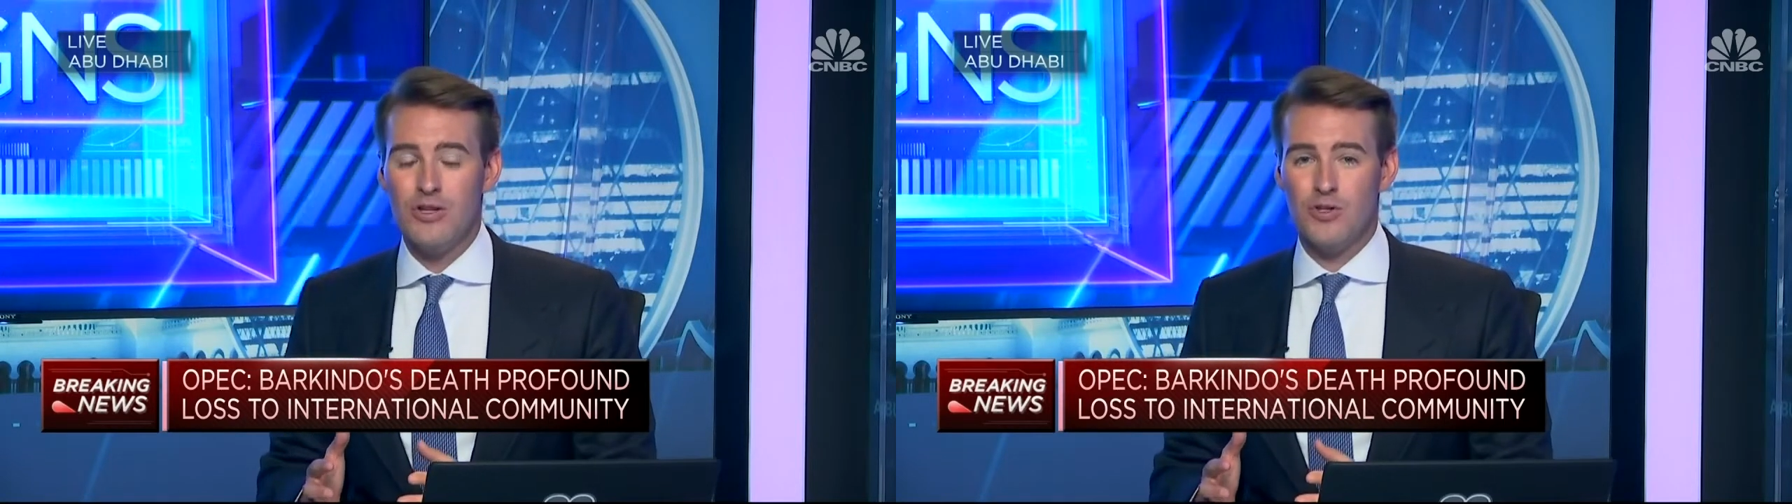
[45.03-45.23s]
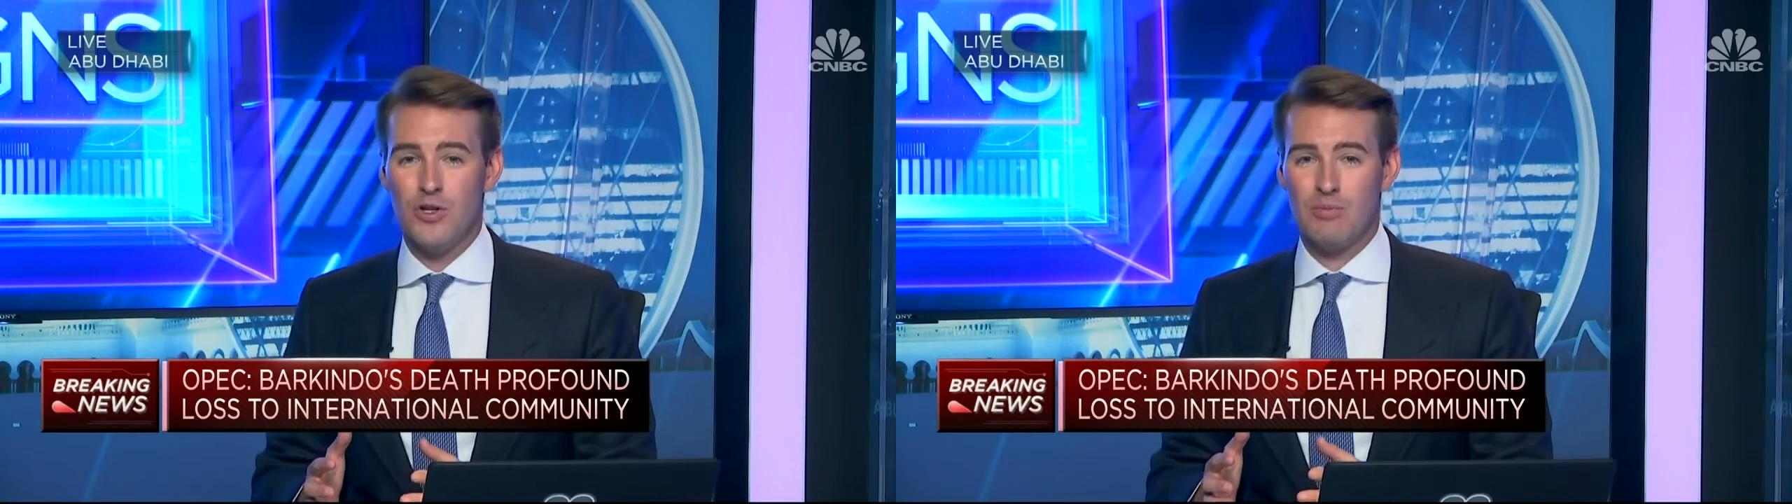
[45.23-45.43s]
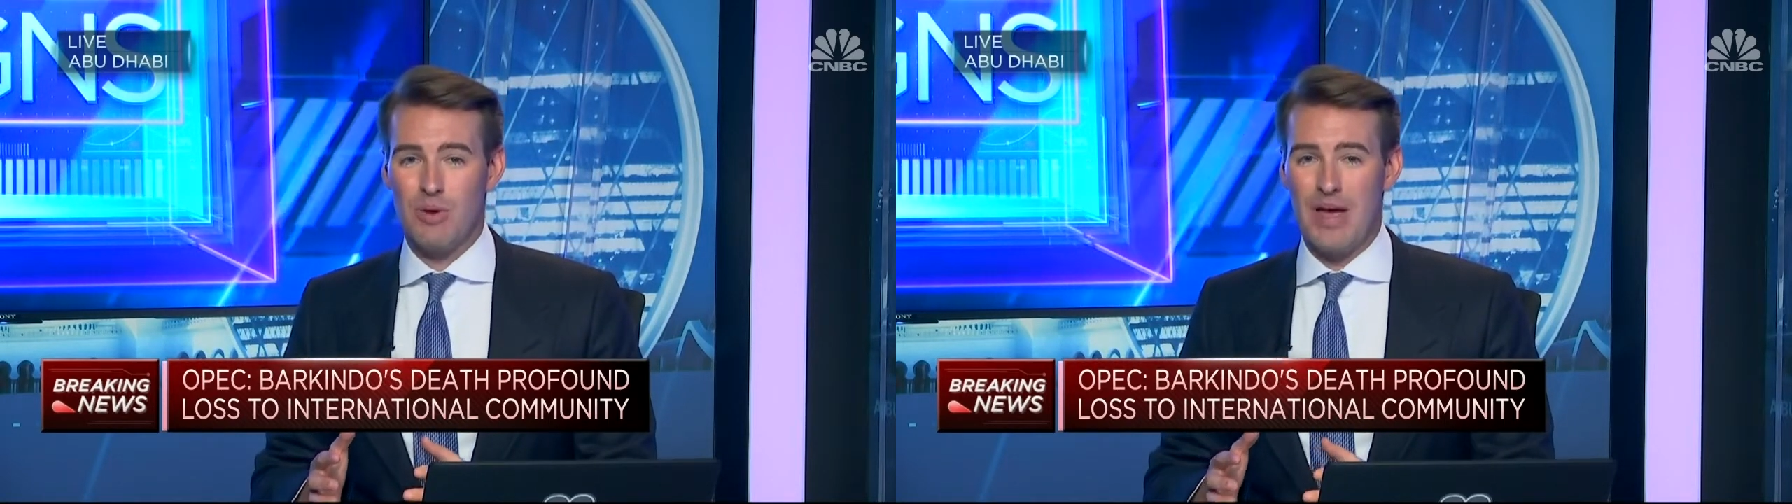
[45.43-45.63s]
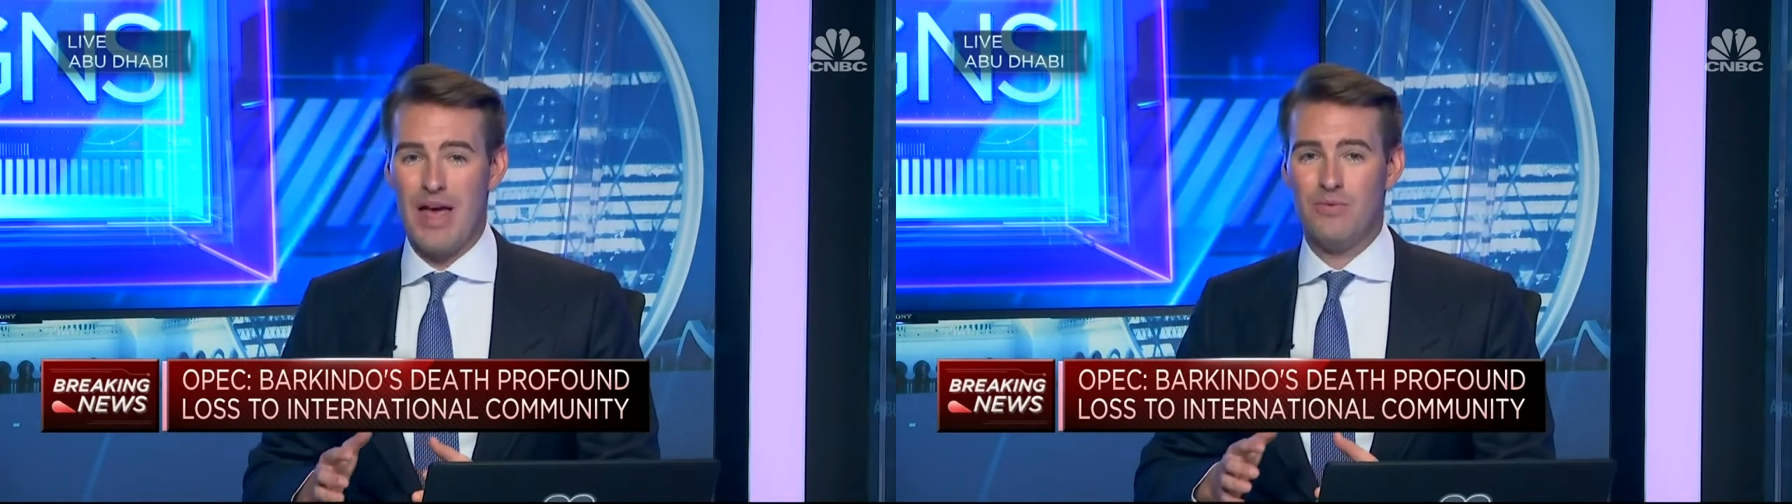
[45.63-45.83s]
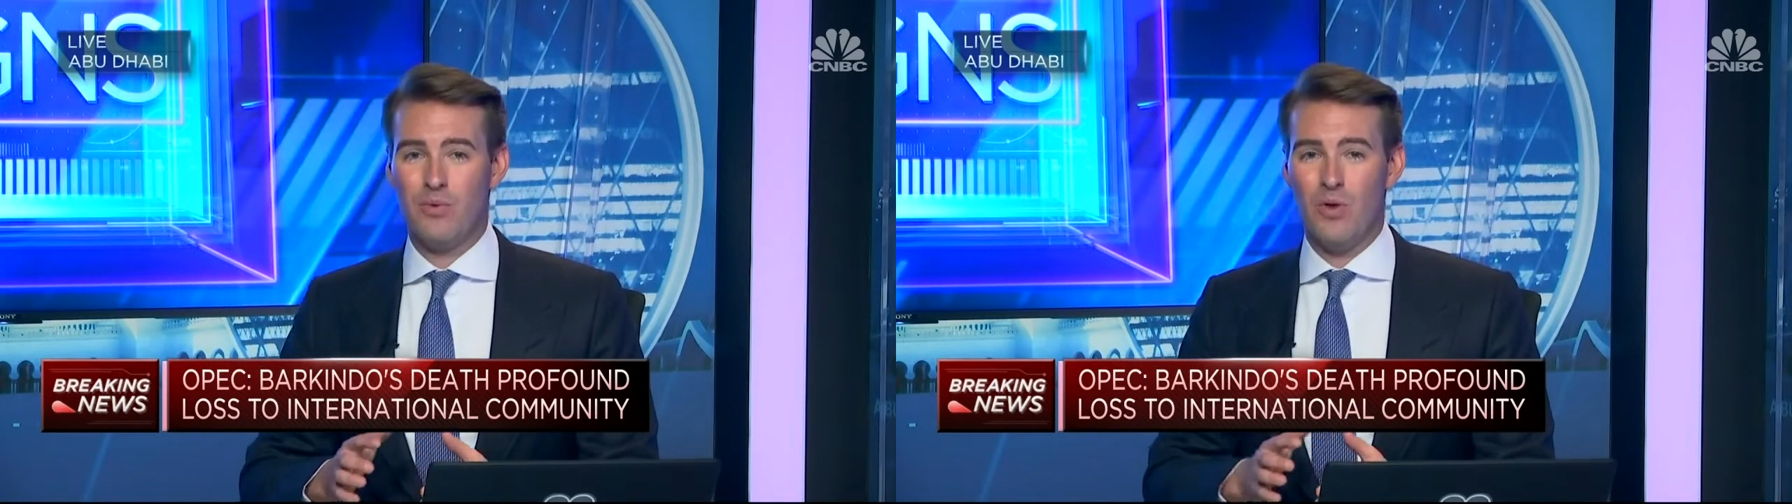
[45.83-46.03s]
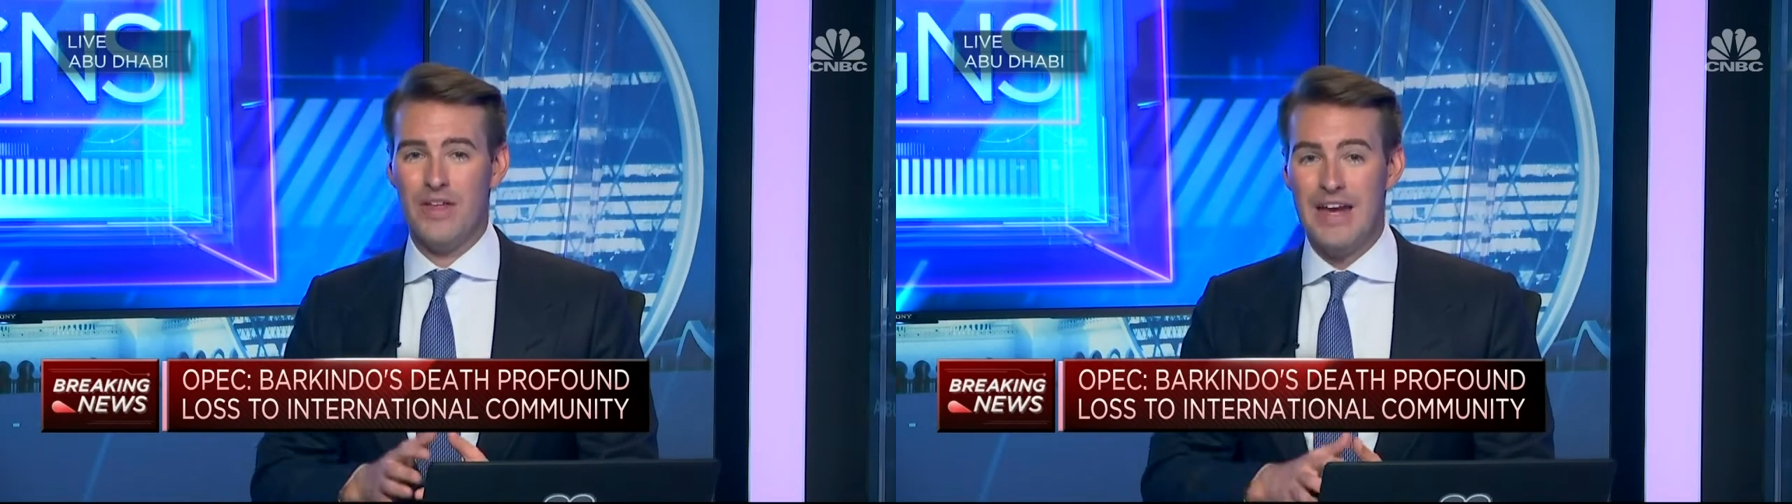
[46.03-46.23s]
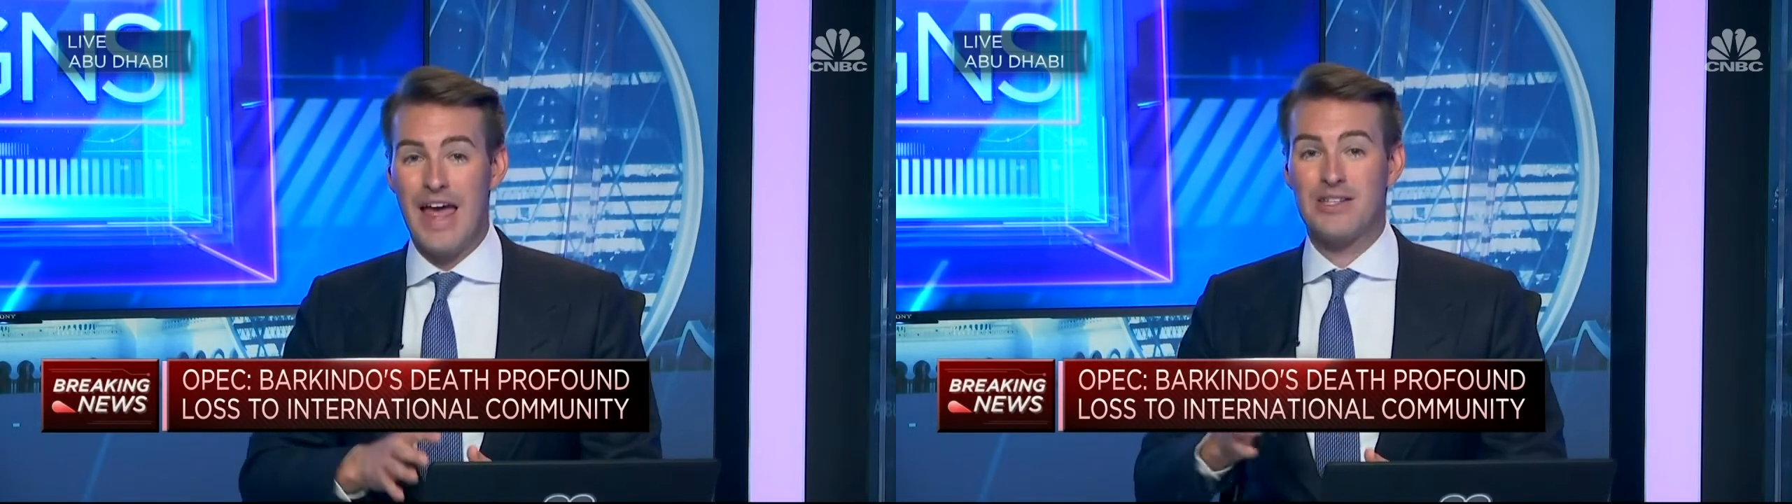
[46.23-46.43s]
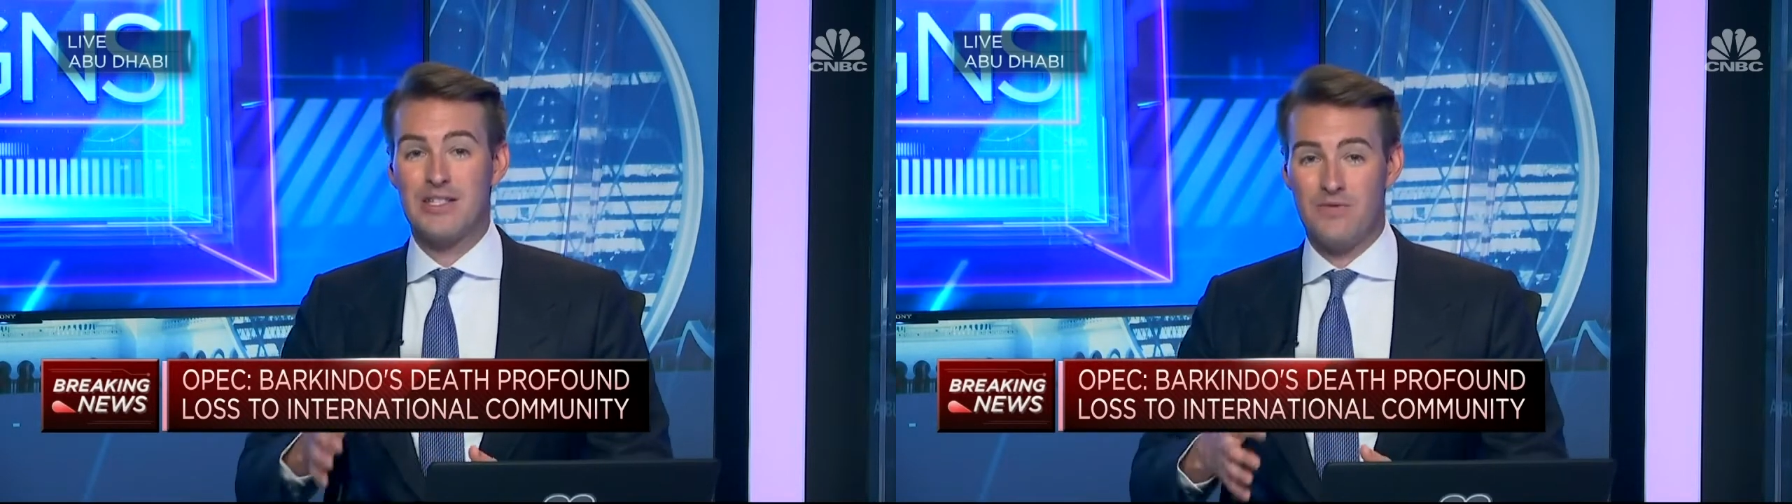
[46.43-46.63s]
to prepare for the
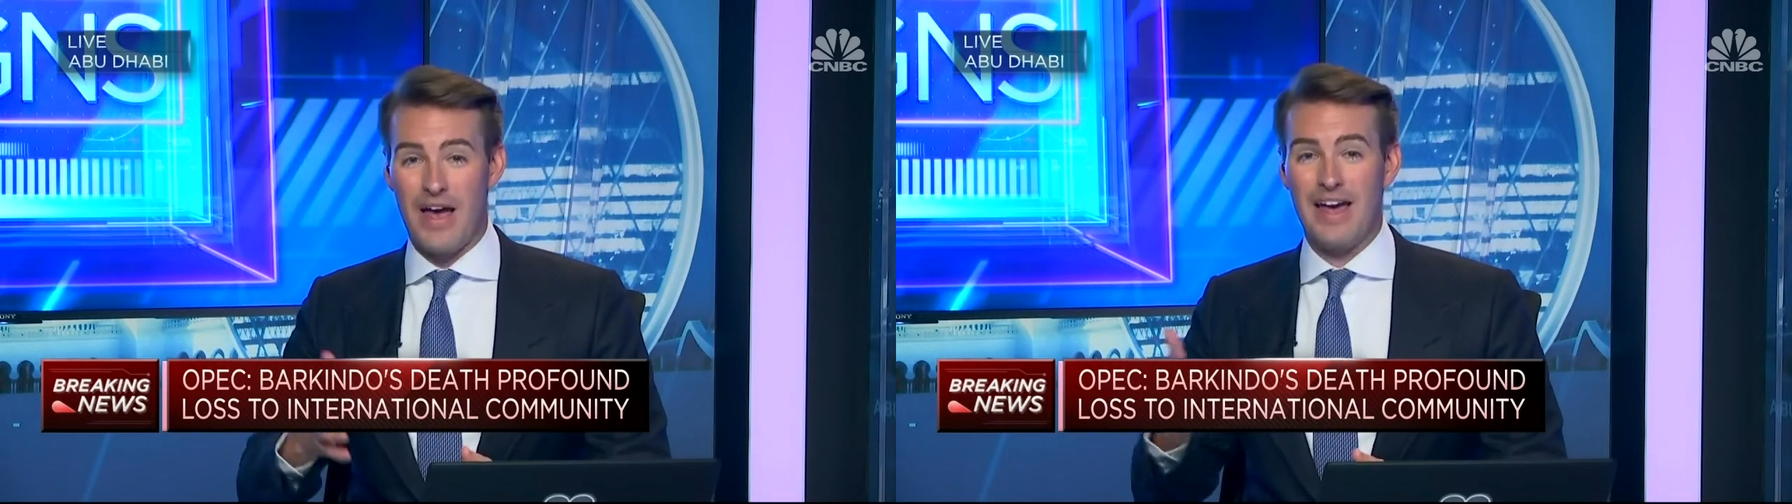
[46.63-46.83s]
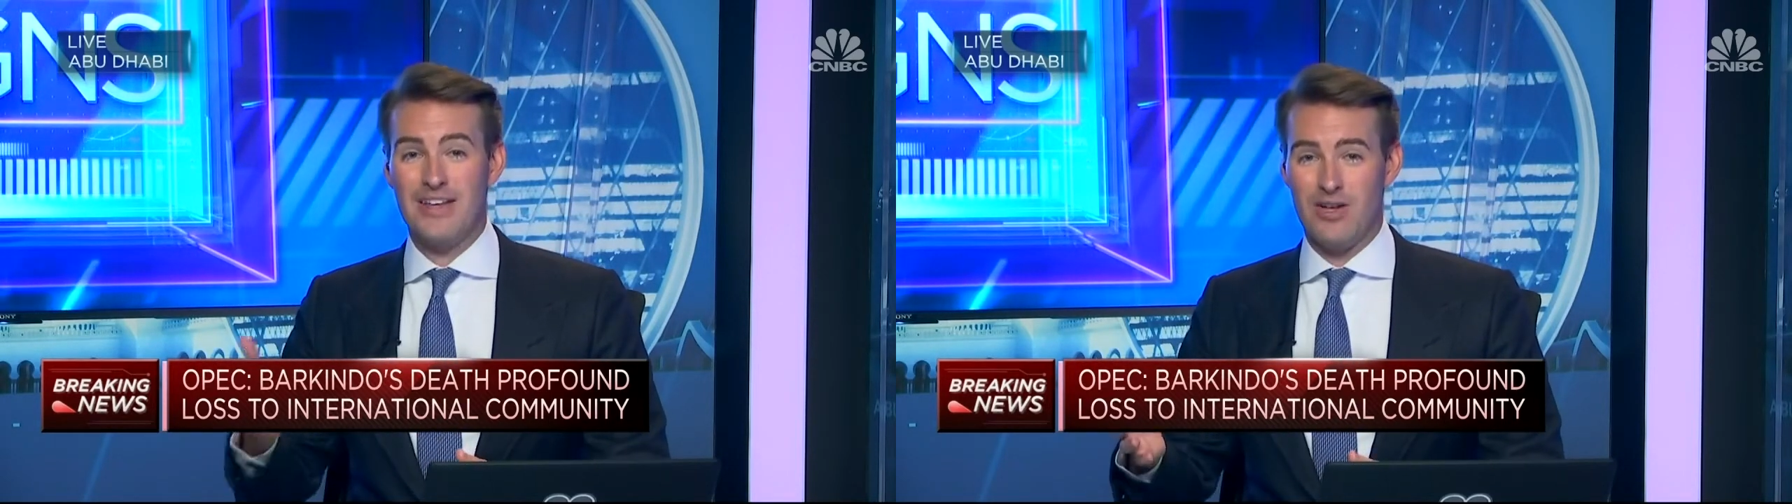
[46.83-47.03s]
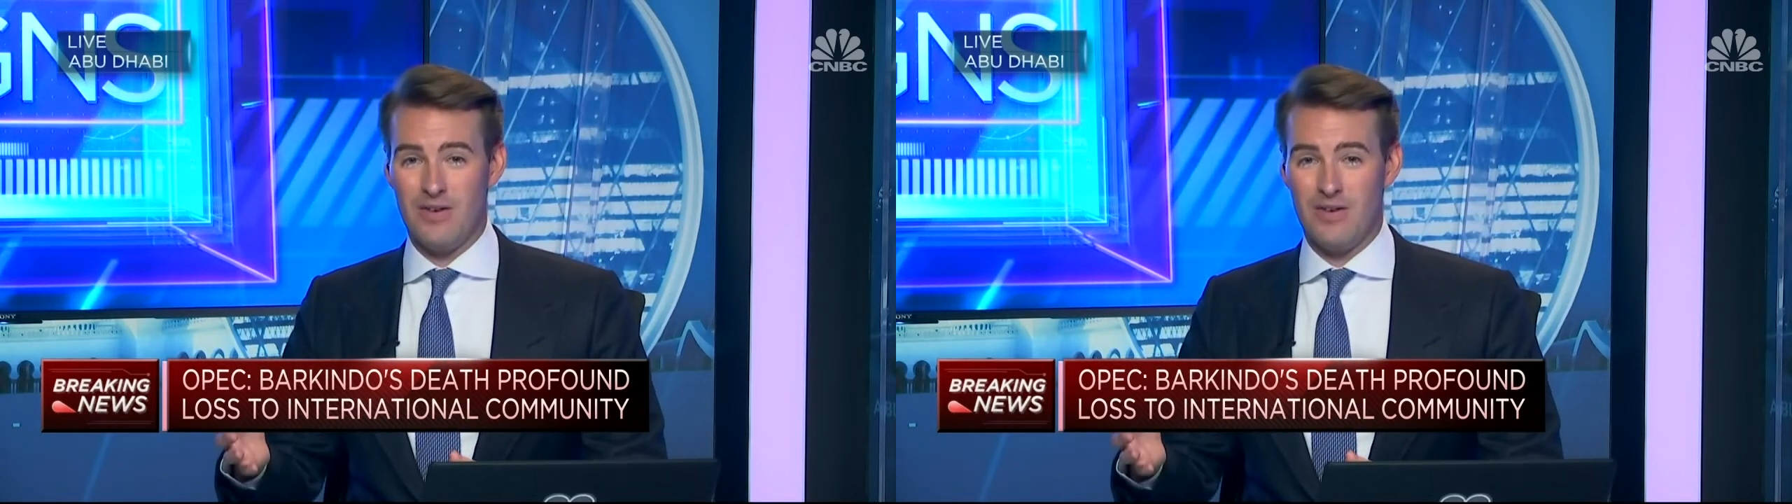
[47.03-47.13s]
next phase